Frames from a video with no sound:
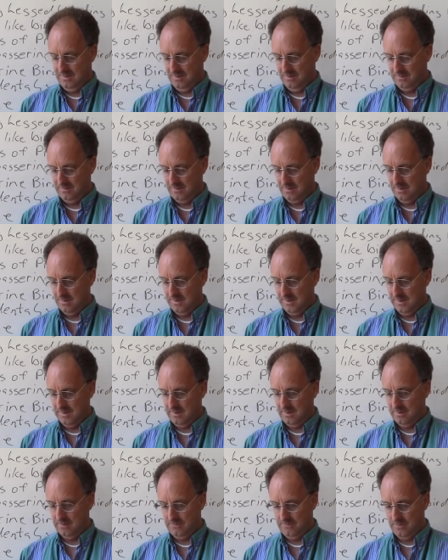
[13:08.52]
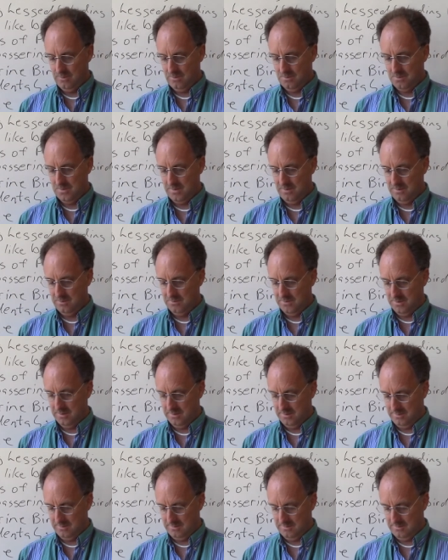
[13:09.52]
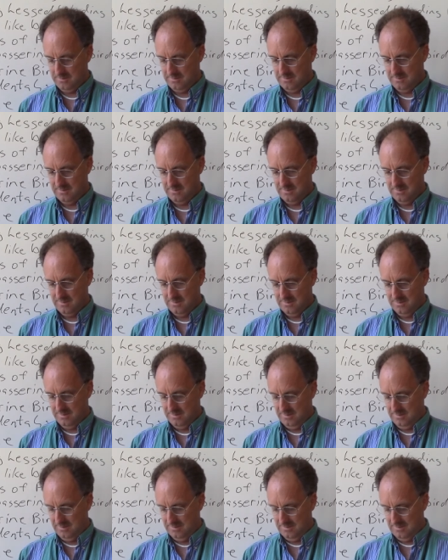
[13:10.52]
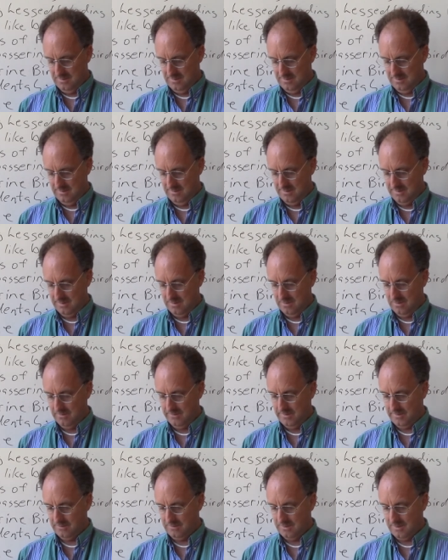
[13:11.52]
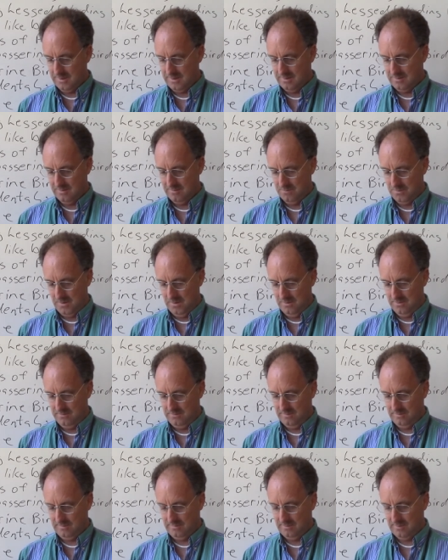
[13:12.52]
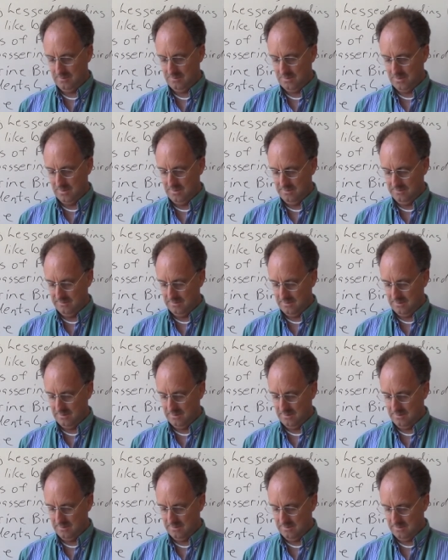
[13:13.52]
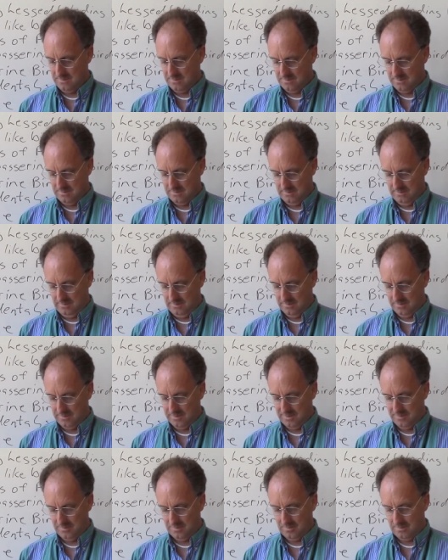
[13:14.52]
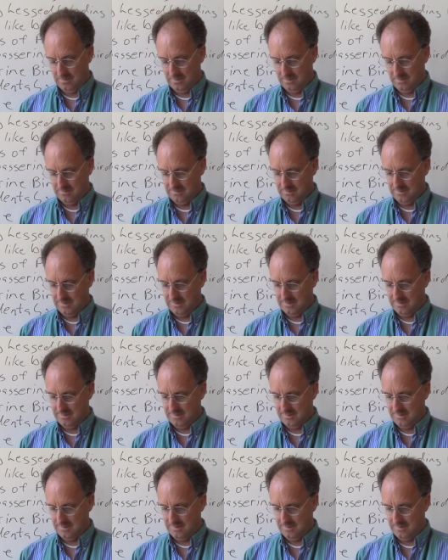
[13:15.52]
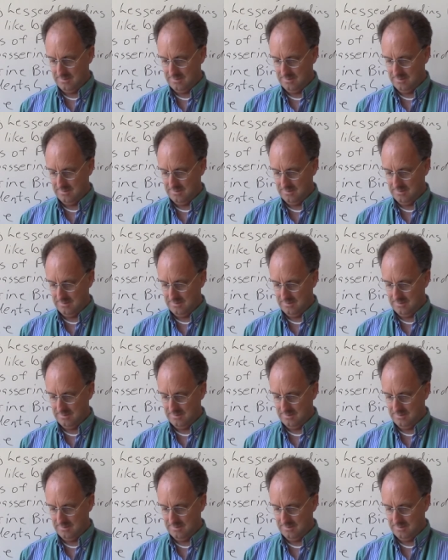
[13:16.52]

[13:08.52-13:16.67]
So you're getting a full bird book. Not all the attractive birds, just some birds that are you'll come across out there.